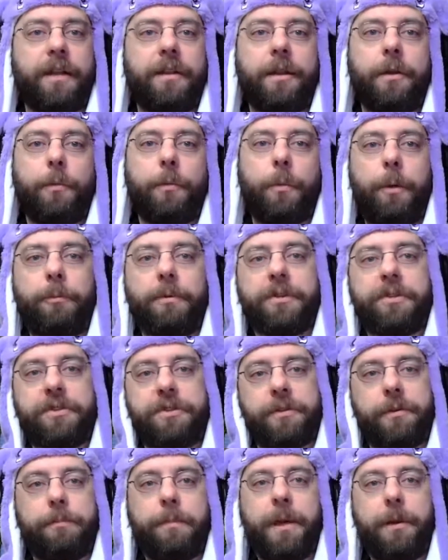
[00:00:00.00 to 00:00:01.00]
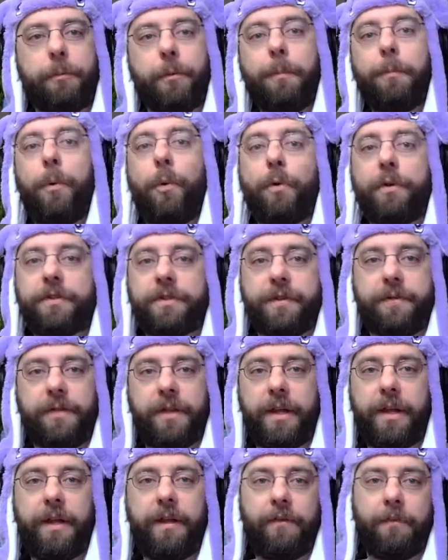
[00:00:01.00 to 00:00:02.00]
And then we would submit reports of
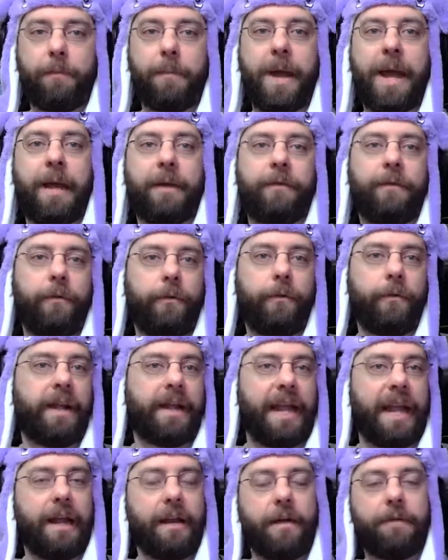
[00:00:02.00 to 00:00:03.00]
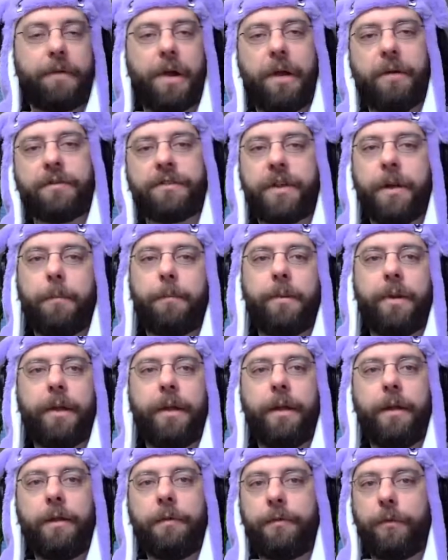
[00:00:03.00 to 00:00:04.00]
these back to like antivirus
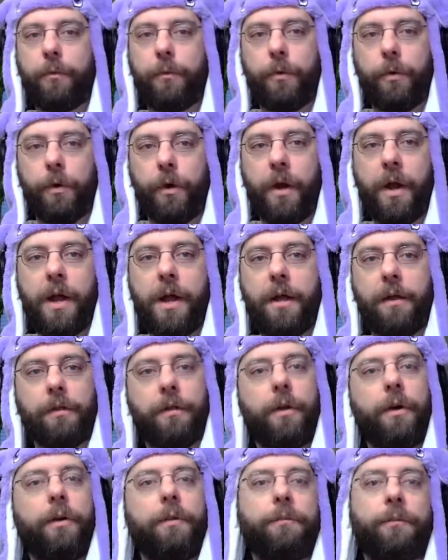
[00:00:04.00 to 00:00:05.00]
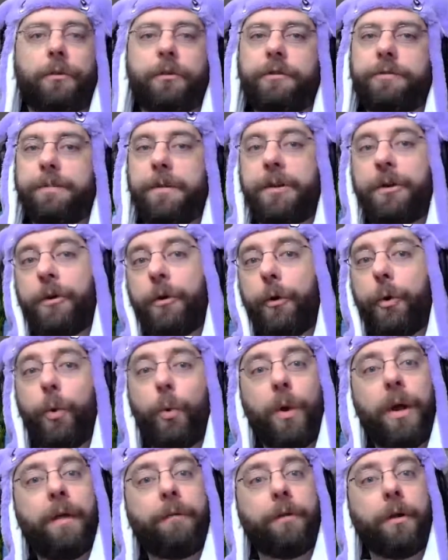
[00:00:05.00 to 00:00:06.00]
companies or law enforcement or
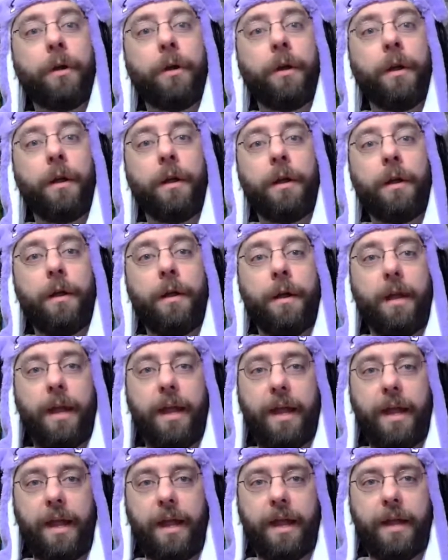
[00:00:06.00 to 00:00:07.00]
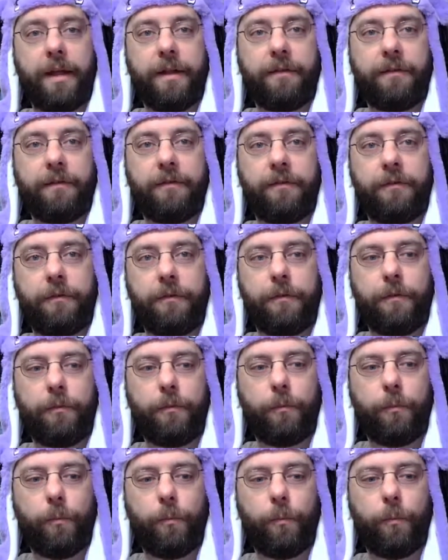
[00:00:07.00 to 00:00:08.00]
whoever. And
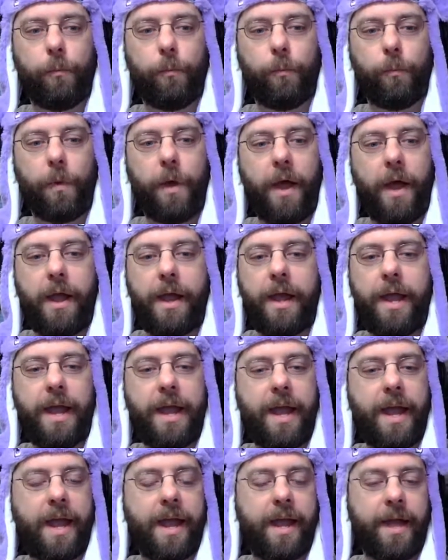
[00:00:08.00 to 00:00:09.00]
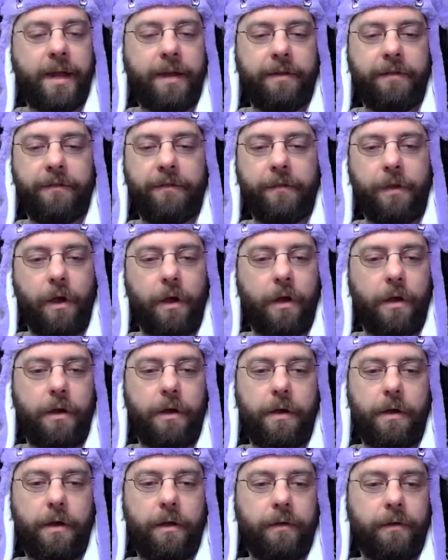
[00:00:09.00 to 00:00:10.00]
I had
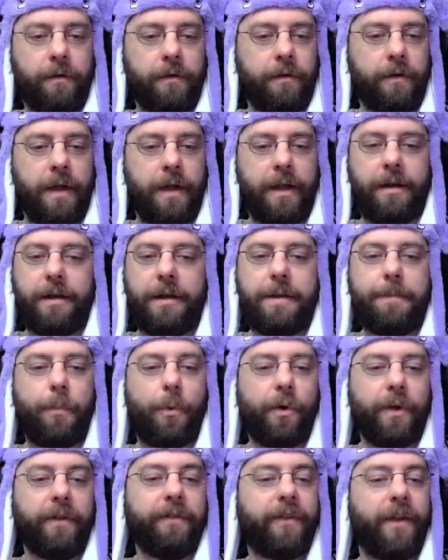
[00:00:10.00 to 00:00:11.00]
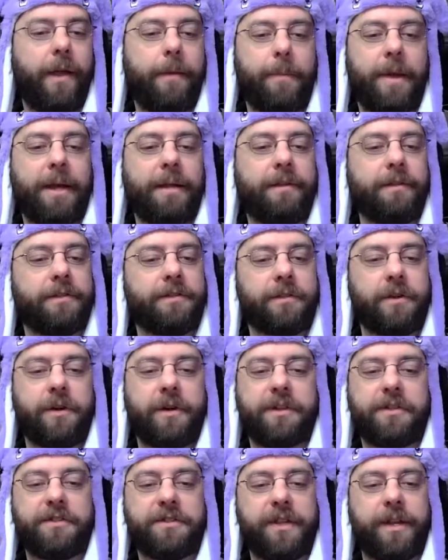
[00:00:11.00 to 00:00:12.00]
at any point in time, I
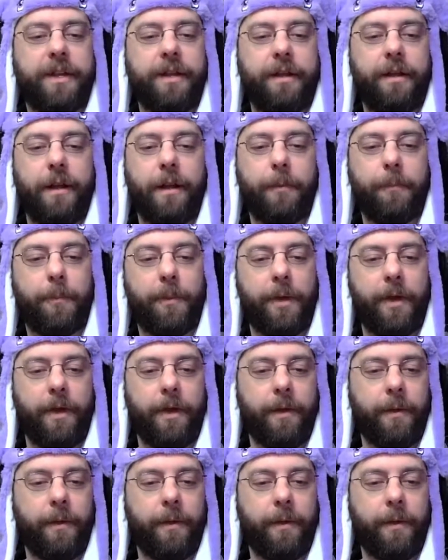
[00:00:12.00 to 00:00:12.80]
started setting up